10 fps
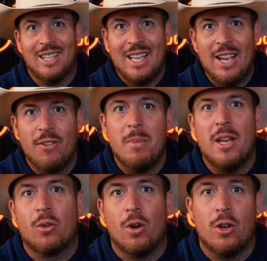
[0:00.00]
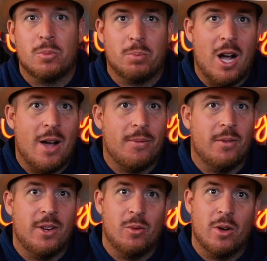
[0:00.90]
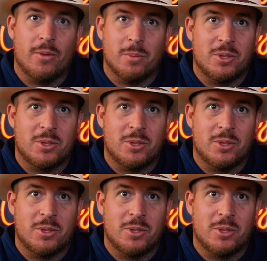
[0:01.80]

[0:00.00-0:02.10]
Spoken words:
leaving me a gross profit of anywhere from